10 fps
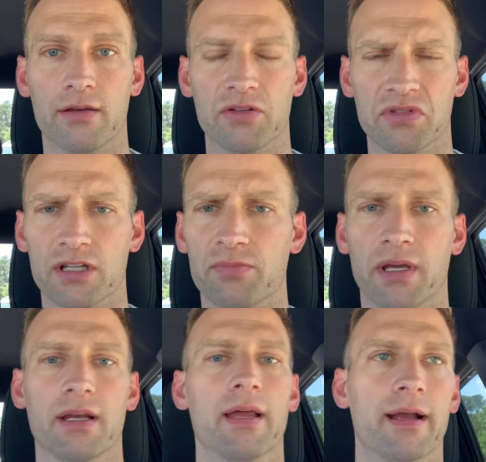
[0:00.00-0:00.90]
He was
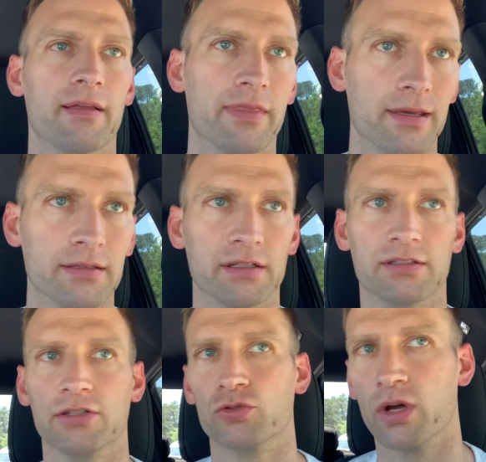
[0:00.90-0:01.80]
explaining like this
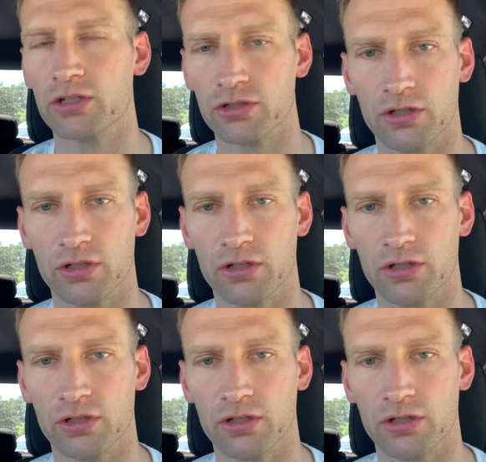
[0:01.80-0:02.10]
situation,